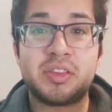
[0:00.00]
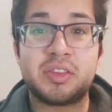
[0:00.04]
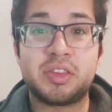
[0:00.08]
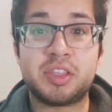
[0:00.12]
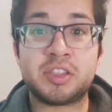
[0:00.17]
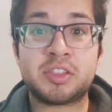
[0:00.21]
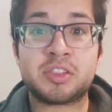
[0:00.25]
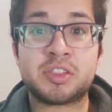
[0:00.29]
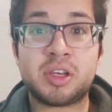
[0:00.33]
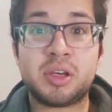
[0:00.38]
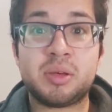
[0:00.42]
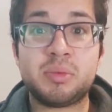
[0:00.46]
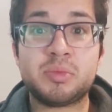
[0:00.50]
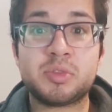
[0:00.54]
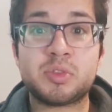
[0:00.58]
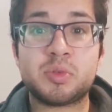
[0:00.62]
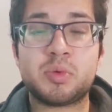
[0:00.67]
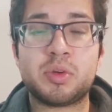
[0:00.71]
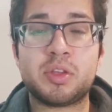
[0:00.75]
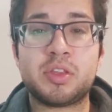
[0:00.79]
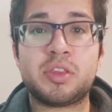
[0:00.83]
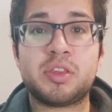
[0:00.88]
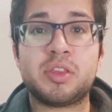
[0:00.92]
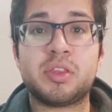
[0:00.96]
This comes
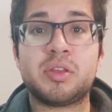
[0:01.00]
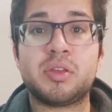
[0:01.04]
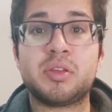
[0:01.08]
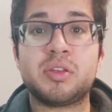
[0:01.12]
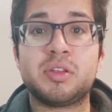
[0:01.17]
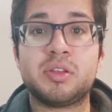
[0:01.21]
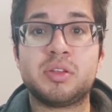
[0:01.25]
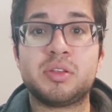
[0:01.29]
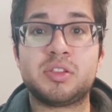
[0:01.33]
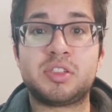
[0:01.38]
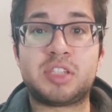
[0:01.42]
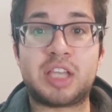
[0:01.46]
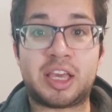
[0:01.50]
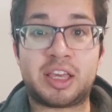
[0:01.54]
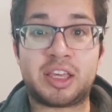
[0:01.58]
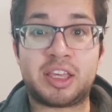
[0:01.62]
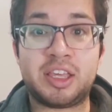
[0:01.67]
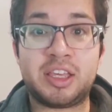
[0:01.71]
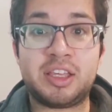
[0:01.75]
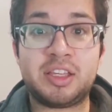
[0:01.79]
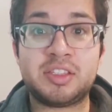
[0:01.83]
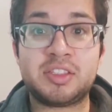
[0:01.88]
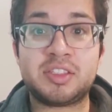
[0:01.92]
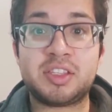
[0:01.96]
with
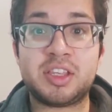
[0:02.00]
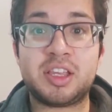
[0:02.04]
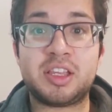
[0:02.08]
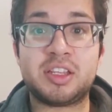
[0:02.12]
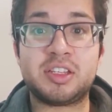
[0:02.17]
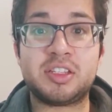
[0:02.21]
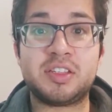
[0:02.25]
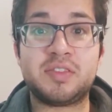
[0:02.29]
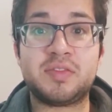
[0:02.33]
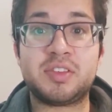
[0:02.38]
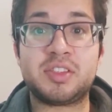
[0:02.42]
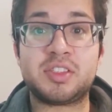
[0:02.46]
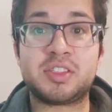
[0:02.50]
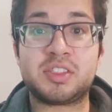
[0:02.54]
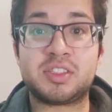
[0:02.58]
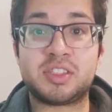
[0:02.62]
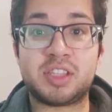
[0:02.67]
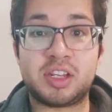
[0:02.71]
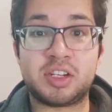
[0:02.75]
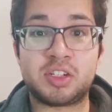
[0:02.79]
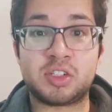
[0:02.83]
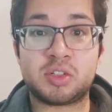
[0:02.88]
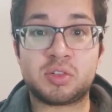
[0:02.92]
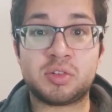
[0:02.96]
decades and even
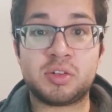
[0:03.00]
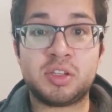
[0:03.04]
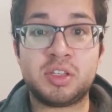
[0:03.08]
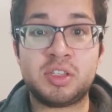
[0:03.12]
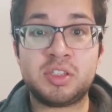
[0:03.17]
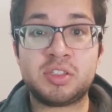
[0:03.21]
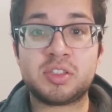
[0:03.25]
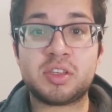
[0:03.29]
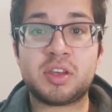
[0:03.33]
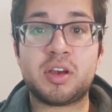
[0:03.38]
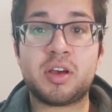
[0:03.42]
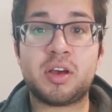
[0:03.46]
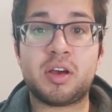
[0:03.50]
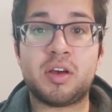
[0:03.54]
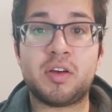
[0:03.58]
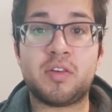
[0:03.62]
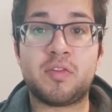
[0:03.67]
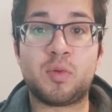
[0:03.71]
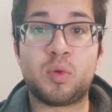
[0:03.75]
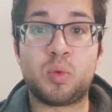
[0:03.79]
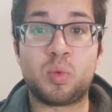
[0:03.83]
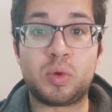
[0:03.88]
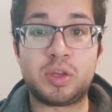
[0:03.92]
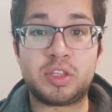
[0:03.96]
centuries
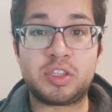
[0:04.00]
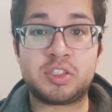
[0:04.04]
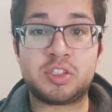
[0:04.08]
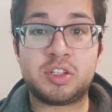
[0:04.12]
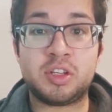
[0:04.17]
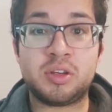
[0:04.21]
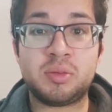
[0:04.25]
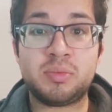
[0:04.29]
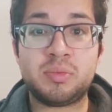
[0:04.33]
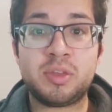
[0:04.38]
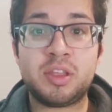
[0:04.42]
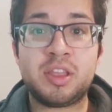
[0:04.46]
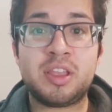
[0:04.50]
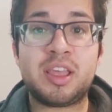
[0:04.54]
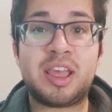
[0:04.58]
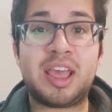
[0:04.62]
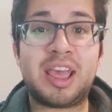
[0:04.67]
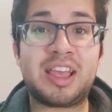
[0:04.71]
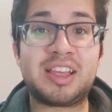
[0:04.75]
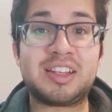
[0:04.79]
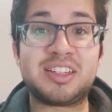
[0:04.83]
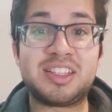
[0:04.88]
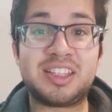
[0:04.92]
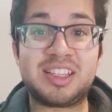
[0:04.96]
of wisdom
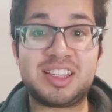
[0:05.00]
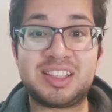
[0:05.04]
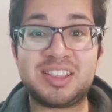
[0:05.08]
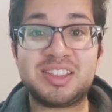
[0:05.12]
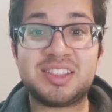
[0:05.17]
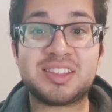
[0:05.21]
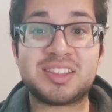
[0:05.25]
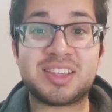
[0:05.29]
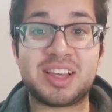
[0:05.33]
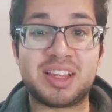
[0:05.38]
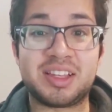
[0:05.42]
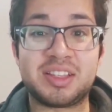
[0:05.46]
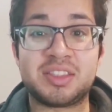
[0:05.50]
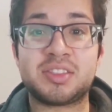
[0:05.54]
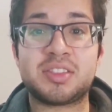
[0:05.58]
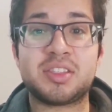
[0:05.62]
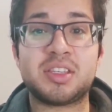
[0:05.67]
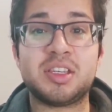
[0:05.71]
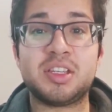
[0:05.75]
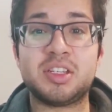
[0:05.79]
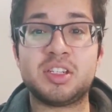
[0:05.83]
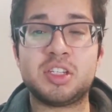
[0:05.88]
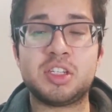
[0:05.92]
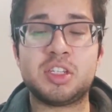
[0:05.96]
and insights
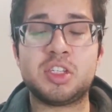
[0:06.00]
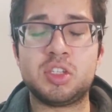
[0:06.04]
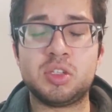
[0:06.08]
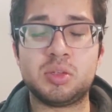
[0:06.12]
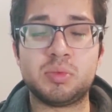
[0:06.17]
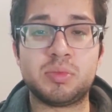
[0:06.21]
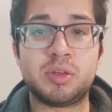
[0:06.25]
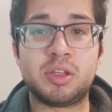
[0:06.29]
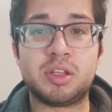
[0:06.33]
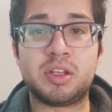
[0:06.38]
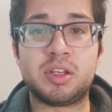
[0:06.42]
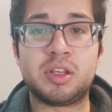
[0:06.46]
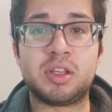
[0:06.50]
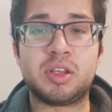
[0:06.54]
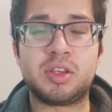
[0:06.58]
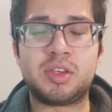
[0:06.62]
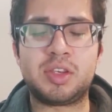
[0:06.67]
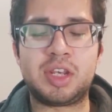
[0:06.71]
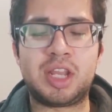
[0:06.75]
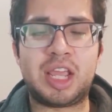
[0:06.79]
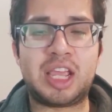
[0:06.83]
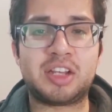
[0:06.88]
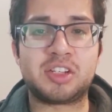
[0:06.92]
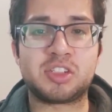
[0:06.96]
into human
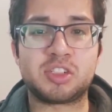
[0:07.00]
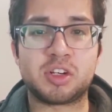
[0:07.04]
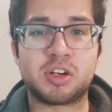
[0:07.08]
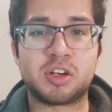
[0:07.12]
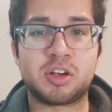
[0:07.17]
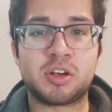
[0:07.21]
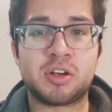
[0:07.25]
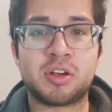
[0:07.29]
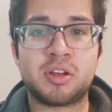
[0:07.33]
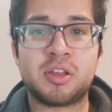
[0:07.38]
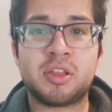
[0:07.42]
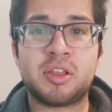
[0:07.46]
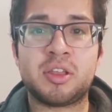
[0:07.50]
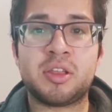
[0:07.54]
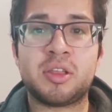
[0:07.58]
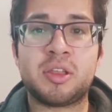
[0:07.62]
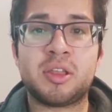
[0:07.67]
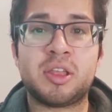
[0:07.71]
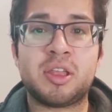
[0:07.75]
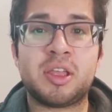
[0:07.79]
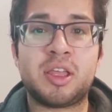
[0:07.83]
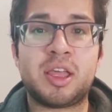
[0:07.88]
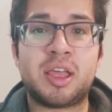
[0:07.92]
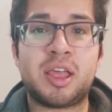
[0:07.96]
nature
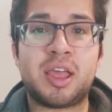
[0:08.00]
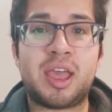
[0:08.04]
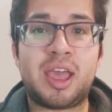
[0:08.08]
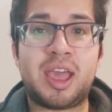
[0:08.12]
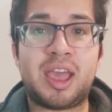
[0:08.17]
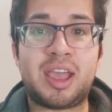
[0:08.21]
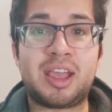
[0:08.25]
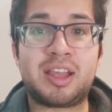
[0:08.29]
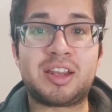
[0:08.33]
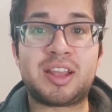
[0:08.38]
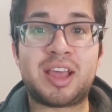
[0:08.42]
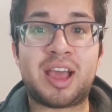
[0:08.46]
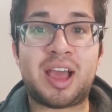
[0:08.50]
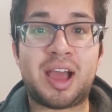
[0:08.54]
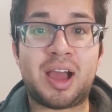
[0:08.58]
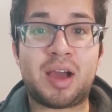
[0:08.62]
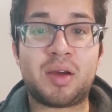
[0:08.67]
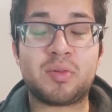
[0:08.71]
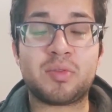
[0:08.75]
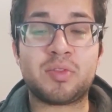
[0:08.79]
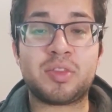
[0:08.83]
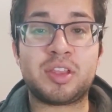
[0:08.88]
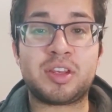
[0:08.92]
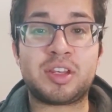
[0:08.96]
and
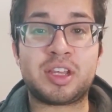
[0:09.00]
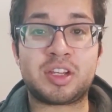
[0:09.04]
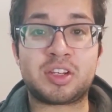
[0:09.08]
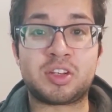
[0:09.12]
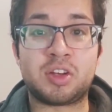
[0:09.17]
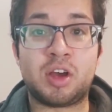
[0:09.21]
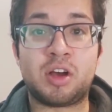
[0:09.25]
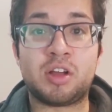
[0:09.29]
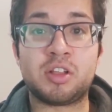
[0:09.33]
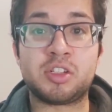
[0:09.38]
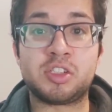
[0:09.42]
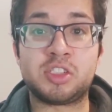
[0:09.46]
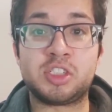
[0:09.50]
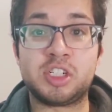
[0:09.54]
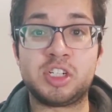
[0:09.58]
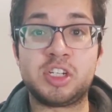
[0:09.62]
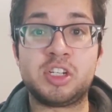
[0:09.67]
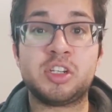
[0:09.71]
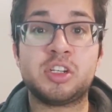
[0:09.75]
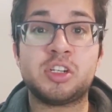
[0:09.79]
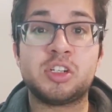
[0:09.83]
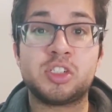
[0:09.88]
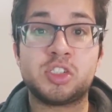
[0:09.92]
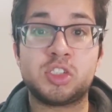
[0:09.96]
how the technology
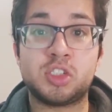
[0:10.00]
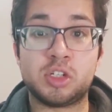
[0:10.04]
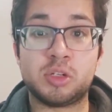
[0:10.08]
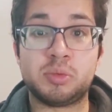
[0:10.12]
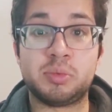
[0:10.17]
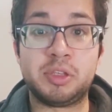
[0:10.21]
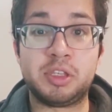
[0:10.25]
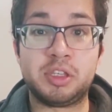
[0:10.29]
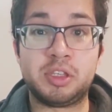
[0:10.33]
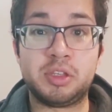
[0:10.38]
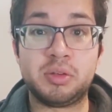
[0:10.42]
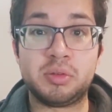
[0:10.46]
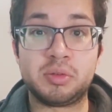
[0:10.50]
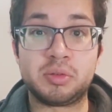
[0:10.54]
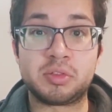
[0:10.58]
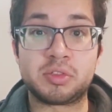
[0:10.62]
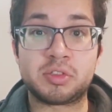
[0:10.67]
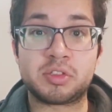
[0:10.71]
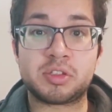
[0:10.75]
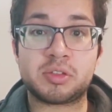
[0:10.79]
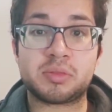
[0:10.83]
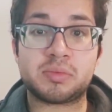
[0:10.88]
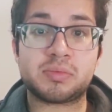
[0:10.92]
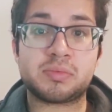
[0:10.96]
should be
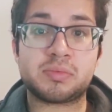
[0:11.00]
used.